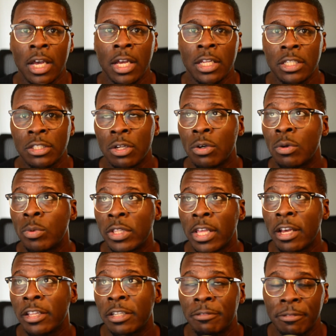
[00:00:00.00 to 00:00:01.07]
So
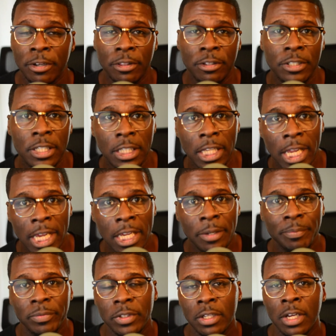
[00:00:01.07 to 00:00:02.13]
without any further delay,
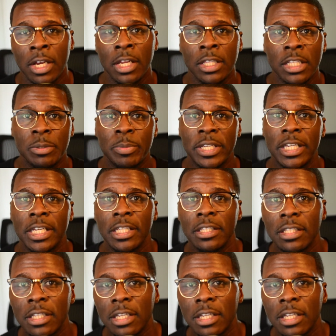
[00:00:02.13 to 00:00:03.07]
let's begin.